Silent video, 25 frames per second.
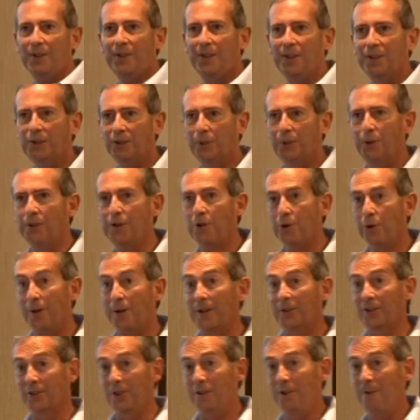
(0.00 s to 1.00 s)
To think through your
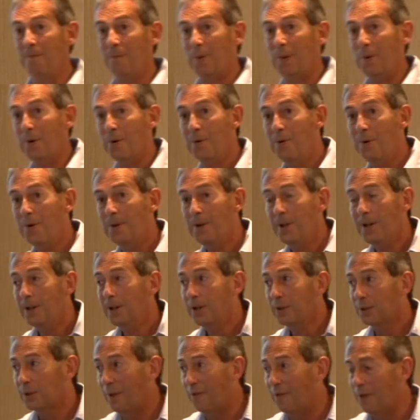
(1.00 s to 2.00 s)
example,
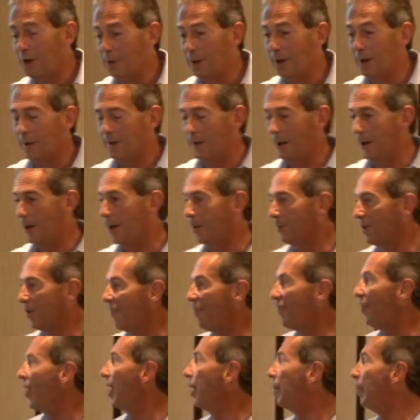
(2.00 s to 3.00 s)
so if you were
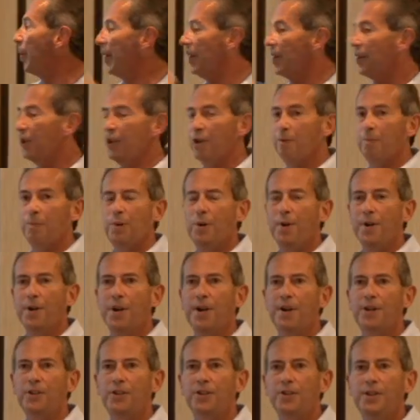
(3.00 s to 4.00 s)
developing a new
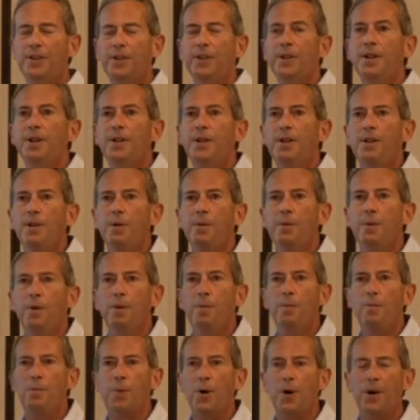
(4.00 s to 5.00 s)
product,
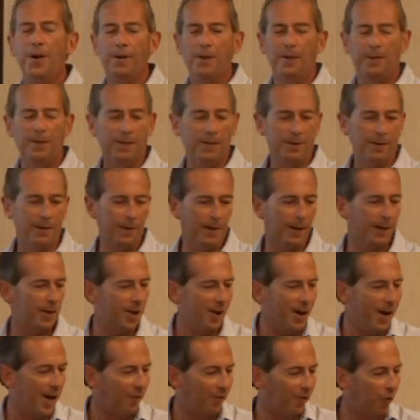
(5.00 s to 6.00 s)
and
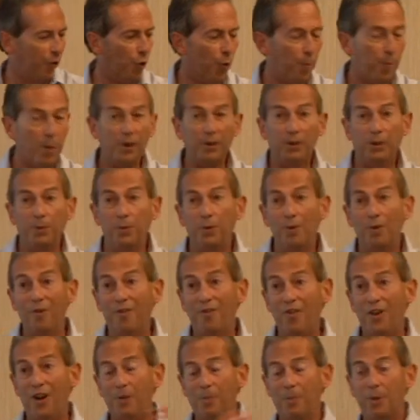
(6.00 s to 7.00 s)
you had 4 possible
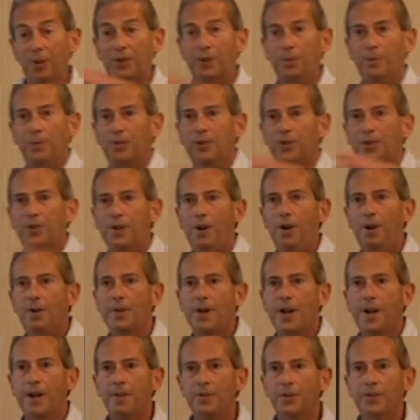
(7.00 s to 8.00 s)
or 5 possible
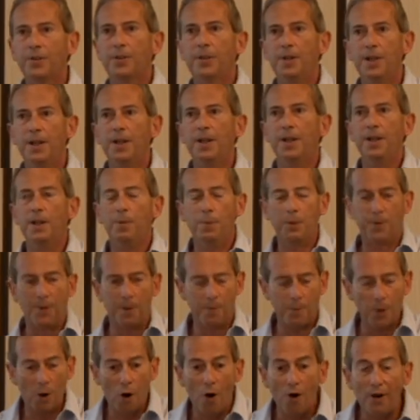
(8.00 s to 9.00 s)
scenarios, but
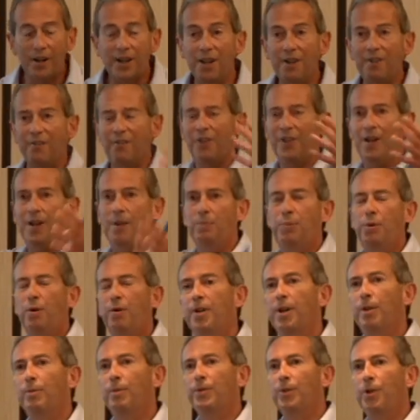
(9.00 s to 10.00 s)
the market for that
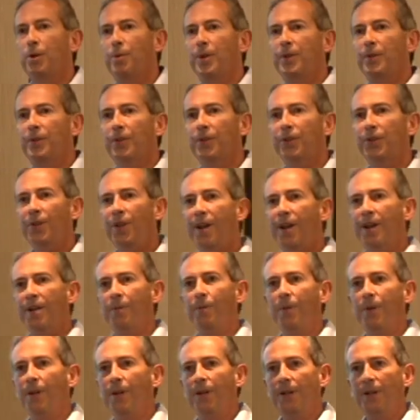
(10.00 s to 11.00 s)
product was always the
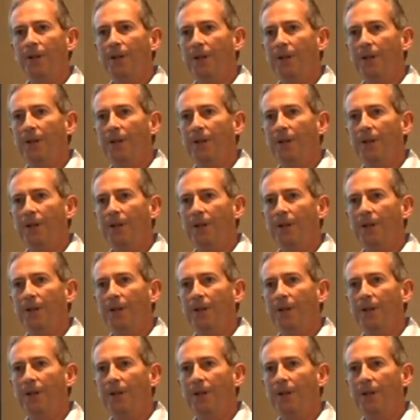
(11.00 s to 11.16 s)
same,